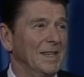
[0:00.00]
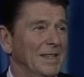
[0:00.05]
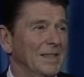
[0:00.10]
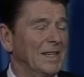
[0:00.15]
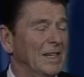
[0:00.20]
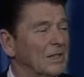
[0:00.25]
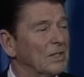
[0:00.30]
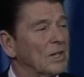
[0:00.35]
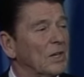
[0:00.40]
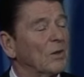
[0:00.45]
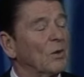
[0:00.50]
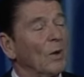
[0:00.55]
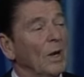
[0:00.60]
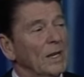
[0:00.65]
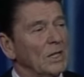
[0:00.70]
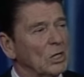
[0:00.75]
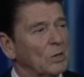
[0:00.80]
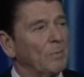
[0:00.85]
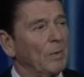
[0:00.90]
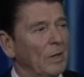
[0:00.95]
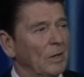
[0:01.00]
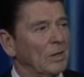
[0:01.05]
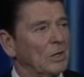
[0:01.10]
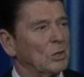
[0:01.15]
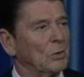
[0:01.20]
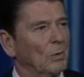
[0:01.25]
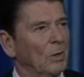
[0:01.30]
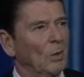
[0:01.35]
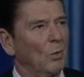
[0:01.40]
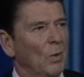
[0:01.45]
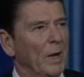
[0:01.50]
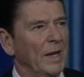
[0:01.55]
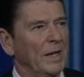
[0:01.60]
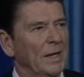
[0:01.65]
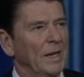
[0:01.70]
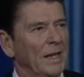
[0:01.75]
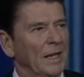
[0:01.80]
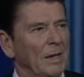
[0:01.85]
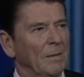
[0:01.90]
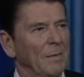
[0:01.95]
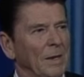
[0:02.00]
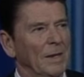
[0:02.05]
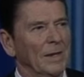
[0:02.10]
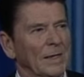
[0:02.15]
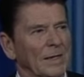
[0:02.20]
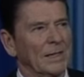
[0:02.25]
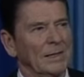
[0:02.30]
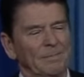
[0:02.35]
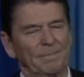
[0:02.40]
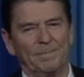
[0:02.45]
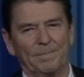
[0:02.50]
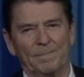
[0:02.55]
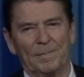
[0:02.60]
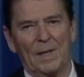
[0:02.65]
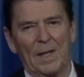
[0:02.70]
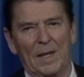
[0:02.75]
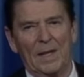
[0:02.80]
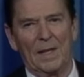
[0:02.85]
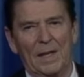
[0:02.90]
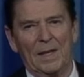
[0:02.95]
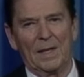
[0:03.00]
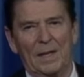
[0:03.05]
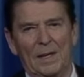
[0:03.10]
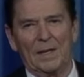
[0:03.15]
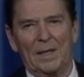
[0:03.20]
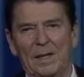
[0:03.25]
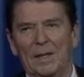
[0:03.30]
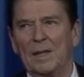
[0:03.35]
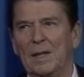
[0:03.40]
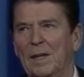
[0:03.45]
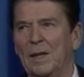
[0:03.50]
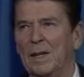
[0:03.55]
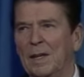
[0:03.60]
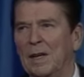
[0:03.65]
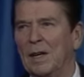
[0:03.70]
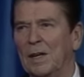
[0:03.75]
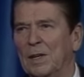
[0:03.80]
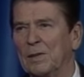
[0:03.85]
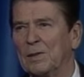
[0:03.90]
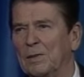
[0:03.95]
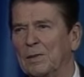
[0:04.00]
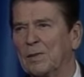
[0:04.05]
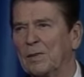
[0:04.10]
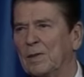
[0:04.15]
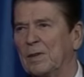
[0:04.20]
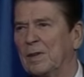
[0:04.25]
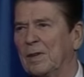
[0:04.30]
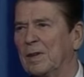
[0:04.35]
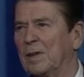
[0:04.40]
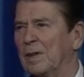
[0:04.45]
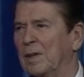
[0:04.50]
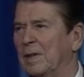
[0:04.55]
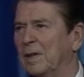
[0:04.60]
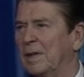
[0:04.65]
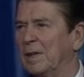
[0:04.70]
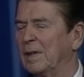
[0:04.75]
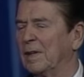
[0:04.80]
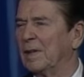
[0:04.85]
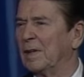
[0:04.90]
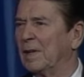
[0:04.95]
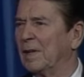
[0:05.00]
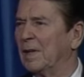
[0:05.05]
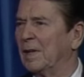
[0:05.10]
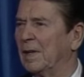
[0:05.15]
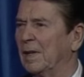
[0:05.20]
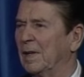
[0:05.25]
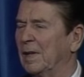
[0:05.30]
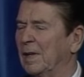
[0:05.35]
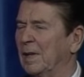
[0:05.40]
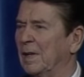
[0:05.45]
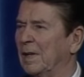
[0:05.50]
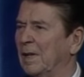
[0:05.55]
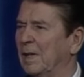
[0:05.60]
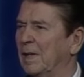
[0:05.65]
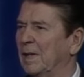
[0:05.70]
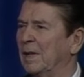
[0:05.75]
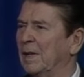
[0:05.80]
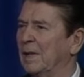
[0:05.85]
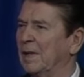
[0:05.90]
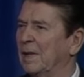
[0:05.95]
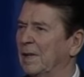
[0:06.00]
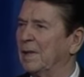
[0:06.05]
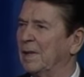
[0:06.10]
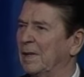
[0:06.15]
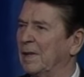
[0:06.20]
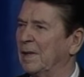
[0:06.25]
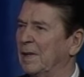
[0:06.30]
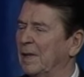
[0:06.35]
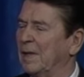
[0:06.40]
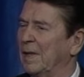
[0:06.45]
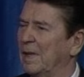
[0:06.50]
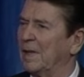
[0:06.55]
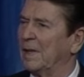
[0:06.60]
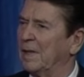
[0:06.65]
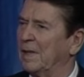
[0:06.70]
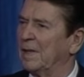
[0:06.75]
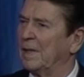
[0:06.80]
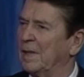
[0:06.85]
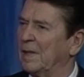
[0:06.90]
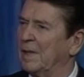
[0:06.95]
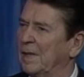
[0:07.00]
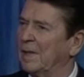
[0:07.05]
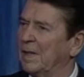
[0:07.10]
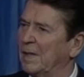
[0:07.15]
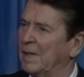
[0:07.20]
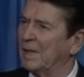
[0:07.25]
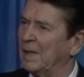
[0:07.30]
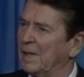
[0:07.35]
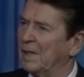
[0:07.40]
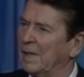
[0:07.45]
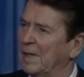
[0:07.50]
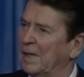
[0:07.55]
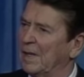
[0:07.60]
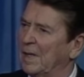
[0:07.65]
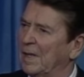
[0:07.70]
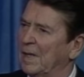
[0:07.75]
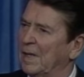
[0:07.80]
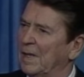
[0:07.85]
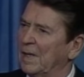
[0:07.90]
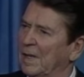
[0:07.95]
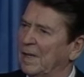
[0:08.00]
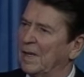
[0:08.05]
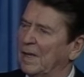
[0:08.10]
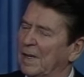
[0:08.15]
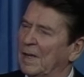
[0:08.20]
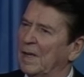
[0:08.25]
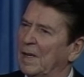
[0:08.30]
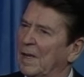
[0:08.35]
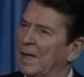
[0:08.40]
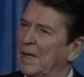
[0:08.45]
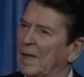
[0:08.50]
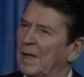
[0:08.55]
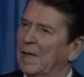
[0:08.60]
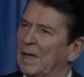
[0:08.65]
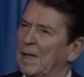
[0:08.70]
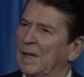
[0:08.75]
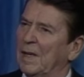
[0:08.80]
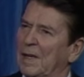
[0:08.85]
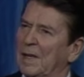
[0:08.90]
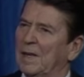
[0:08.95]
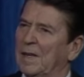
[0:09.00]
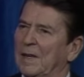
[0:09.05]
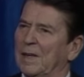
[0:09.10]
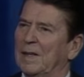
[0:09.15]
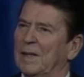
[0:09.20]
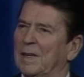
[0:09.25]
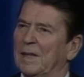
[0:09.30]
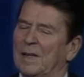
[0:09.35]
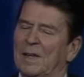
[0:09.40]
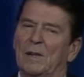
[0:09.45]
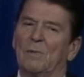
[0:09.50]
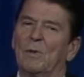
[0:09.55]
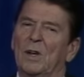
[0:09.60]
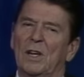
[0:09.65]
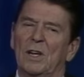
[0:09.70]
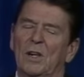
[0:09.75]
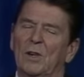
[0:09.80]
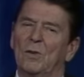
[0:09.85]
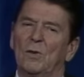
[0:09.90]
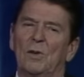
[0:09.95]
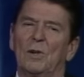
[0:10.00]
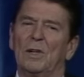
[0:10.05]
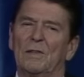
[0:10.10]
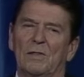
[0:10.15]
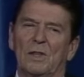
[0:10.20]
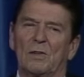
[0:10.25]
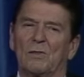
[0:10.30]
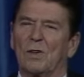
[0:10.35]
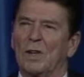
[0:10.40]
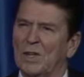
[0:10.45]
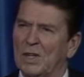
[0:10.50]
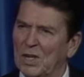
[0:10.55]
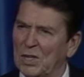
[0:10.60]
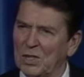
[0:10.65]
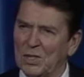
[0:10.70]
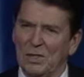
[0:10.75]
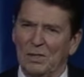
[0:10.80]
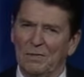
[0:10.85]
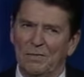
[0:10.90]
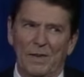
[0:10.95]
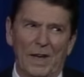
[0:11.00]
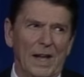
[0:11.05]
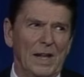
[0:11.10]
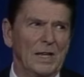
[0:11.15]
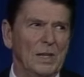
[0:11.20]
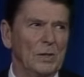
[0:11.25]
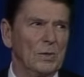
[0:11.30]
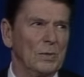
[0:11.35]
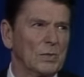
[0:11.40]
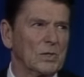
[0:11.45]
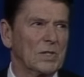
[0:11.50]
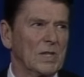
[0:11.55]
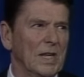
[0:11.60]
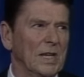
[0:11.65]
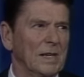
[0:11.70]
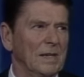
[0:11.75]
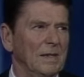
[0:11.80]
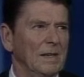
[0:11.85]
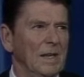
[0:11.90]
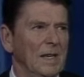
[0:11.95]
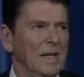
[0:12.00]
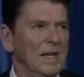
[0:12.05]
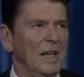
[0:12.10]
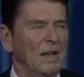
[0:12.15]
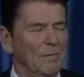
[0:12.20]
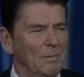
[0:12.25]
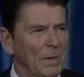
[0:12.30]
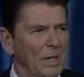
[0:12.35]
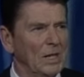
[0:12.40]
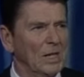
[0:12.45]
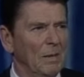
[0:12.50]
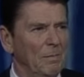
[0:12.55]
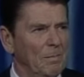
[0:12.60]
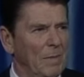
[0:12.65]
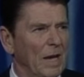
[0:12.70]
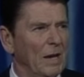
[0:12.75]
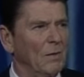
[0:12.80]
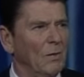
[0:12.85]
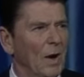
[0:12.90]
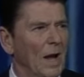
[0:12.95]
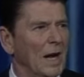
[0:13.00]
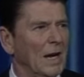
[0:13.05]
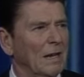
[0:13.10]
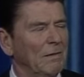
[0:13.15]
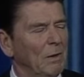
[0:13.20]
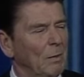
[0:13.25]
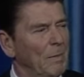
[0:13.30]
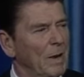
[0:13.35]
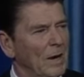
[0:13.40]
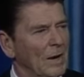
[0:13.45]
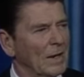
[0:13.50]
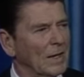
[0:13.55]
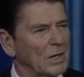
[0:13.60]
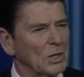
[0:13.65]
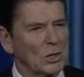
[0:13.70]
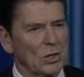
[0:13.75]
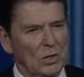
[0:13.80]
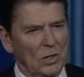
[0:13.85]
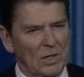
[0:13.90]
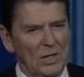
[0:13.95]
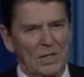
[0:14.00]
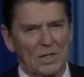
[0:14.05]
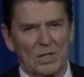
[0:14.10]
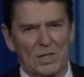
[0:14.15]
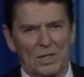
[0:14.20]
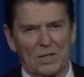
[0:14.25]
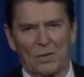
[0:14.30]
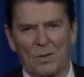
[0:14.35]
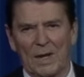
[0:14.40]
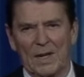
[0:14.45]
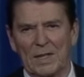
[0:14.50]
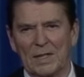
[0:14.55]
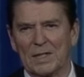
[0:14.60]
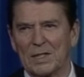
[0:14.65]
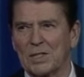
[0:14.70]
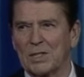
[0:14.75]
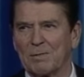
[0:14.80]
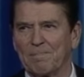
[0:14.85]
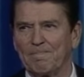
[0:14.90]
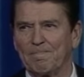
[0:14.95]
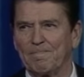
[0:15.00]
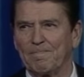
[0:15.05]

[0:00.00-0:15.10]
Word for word: There's a great spiritual awakening in America. Uh, a renewal of the traditional values that have been the bedrock of America's goodness and greatness.